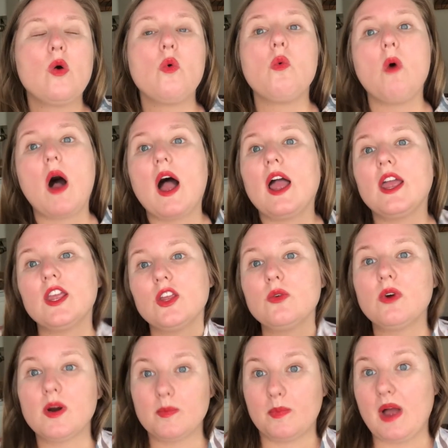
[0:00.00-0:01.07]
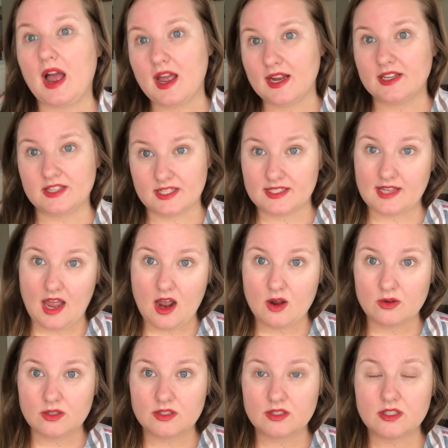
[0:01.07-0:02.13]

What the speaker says: why you are buying this house,